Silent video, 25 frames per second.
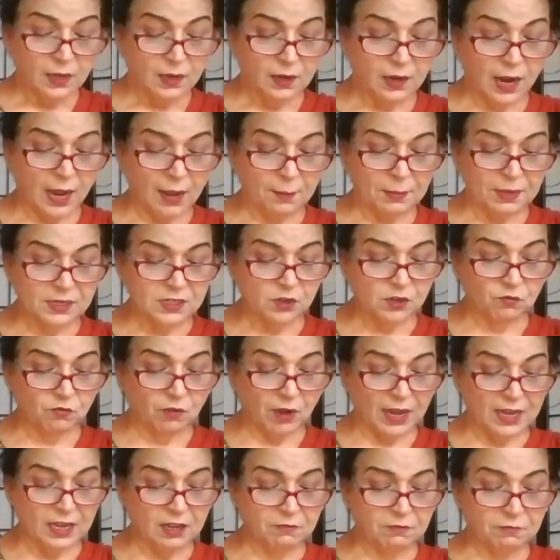Ram has a
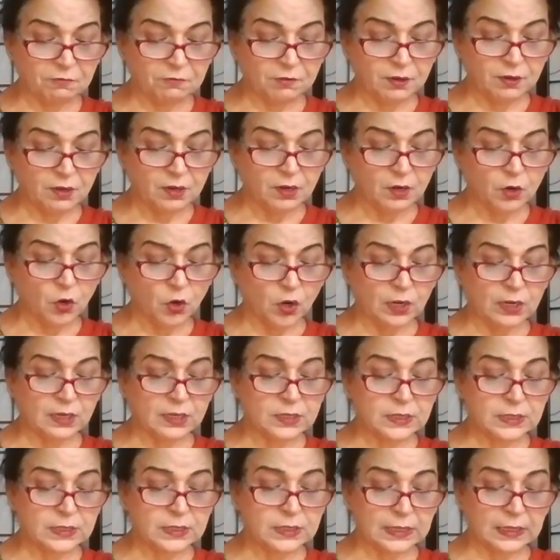wife
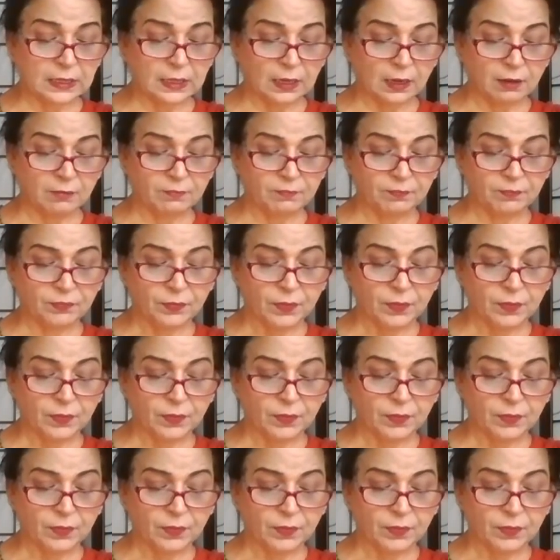called Sita,